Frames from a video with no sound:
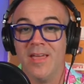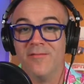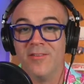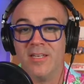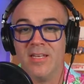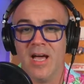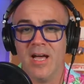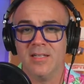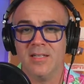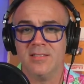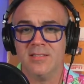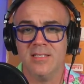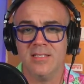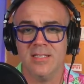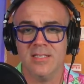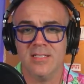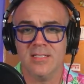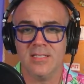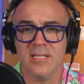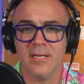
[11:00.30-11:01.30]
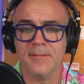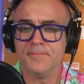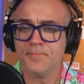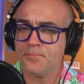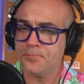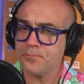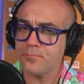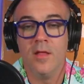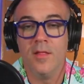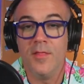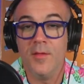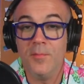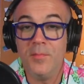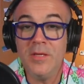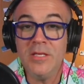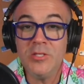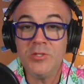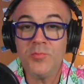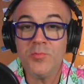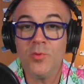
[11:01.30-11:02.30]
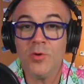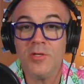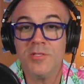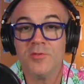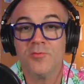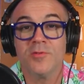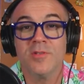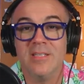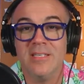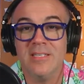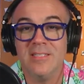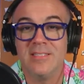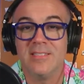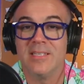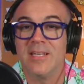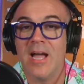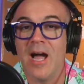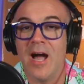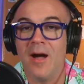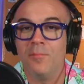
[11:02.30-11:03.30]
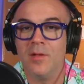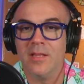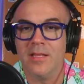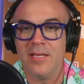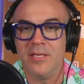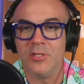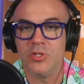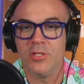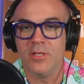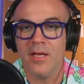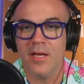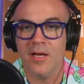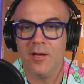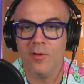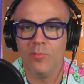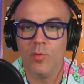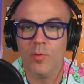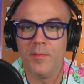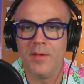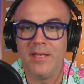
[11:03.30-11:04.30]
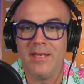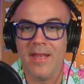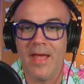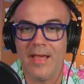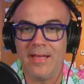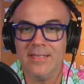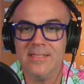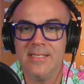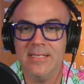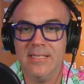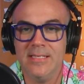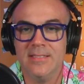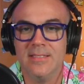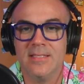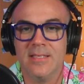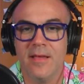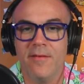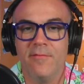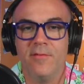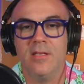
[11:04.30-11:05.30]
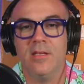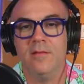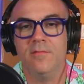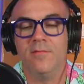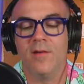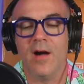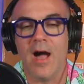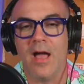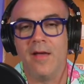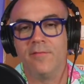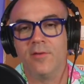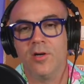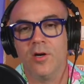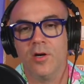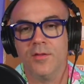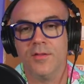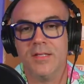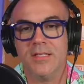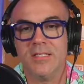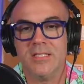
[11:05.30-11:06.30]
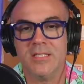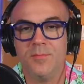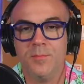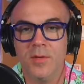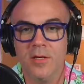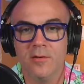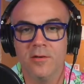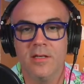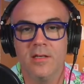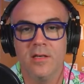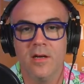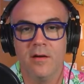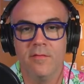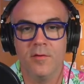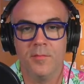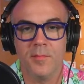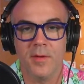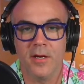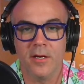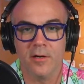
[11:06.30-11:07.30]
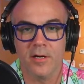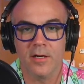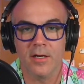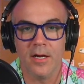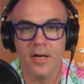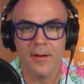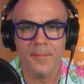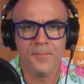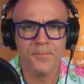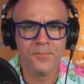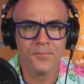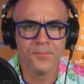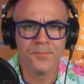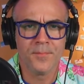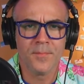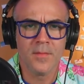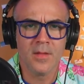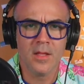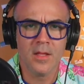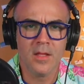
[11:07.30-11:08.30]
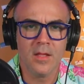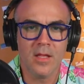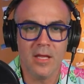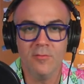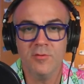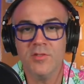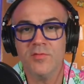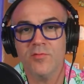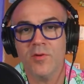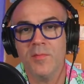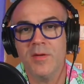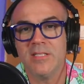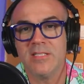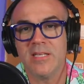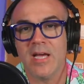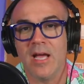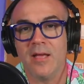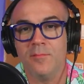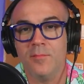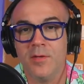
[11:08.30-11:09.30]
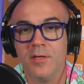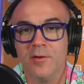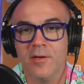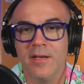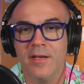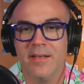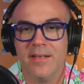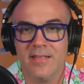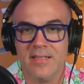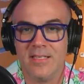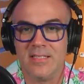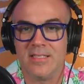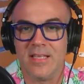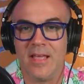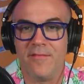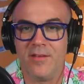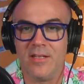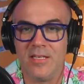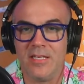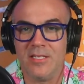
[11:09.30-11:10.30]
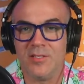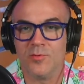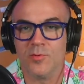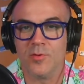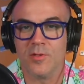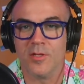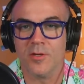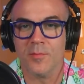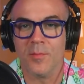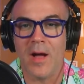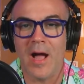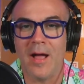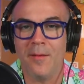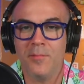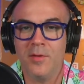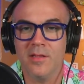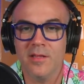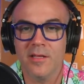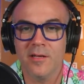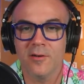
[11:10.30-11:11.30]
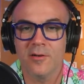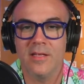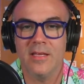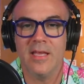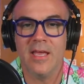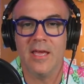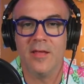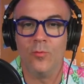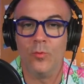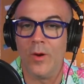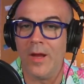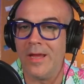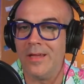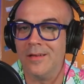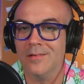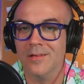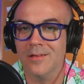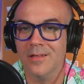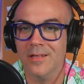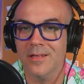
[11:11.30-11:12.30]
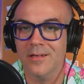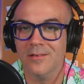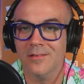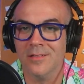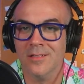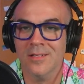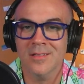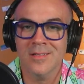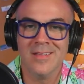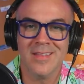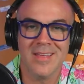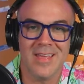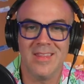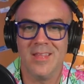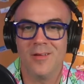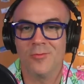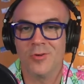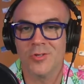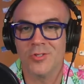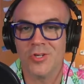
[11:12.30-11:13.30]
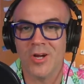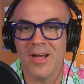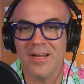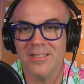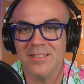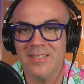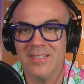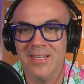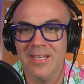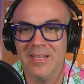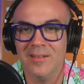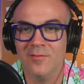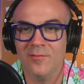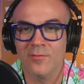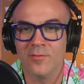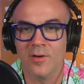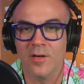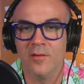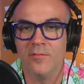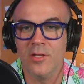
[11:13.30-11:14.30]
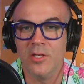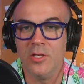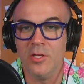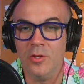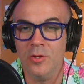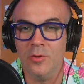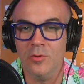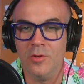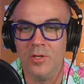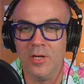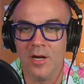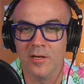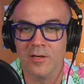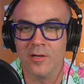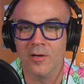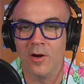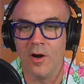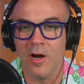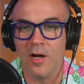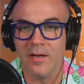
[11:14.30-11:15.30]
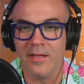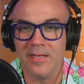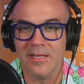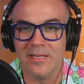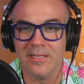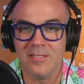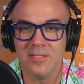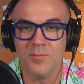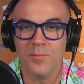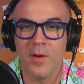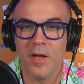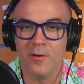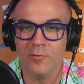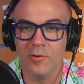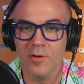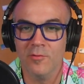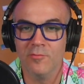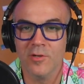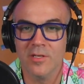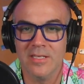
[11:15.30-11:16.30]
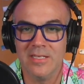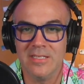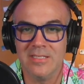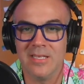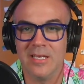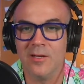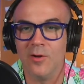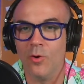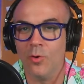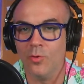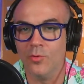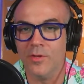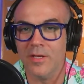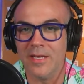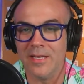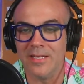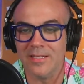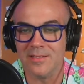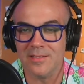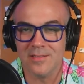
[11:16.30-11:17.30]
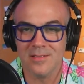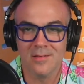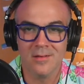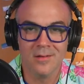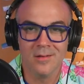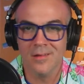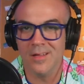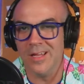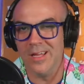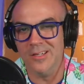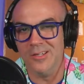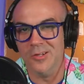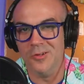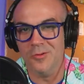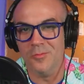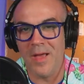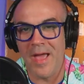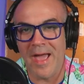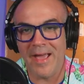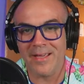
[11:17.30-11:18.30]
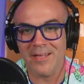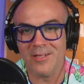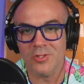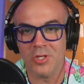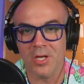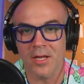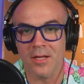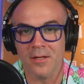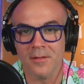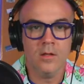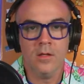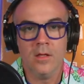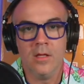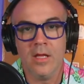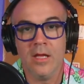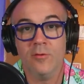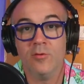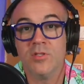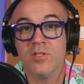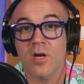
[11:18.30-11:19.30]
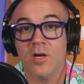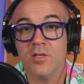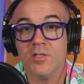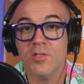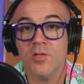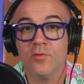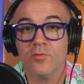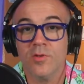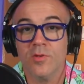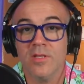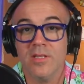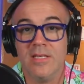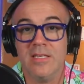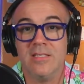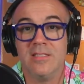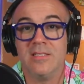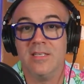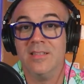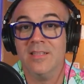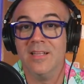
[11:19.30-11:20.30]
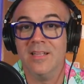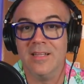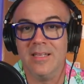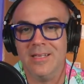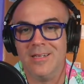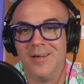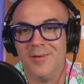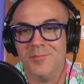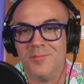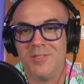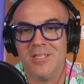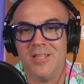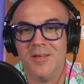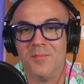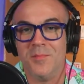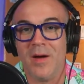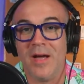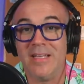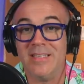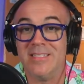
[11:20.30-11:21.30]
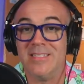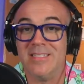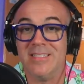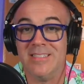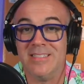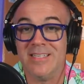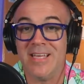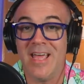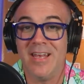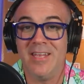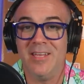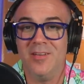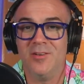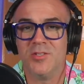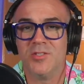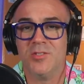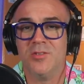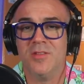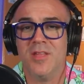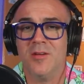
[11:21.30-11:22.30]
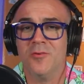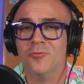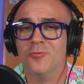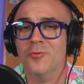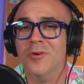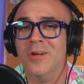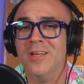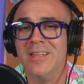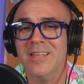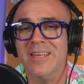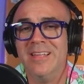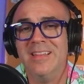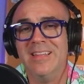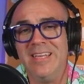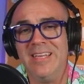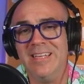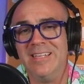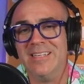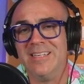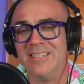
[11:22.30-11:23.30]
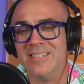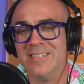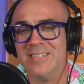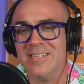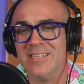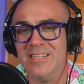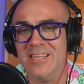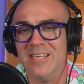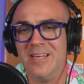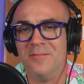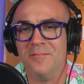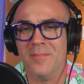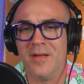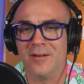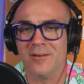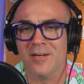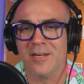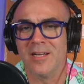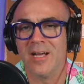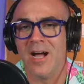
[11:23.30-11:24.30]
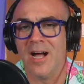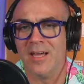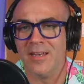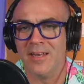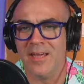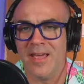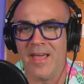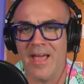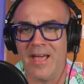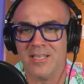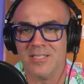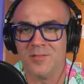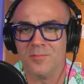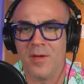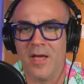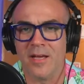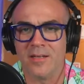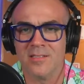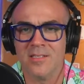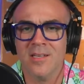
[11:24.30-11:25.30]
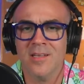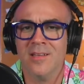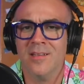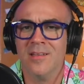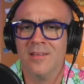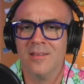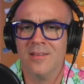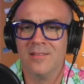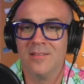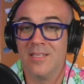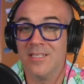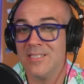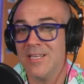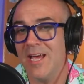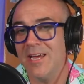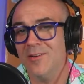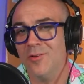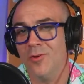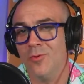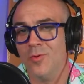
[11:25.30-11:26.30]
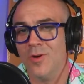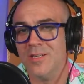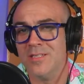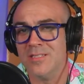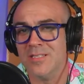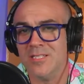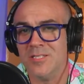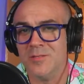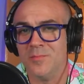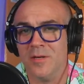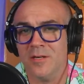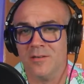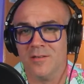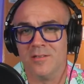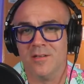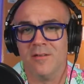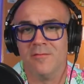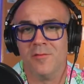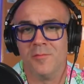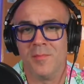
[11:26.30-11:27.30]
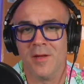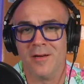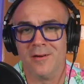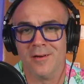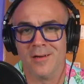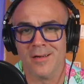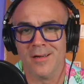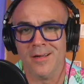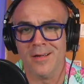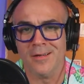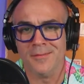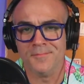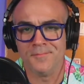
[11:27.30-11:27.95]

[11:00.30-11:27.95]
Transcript: a nod to Disney. The Beach Boys released a compilation album in 1975 called The Spirit of America. It was from a time period in the 70s where their popularity had waned a little, and they were trying to get in front of a new, younger audience by re-releasing old hits in new packaging. It was also released in the lead up to the bicentennial, so they really leaned into the Americana aspect. The title was The Spirit of America.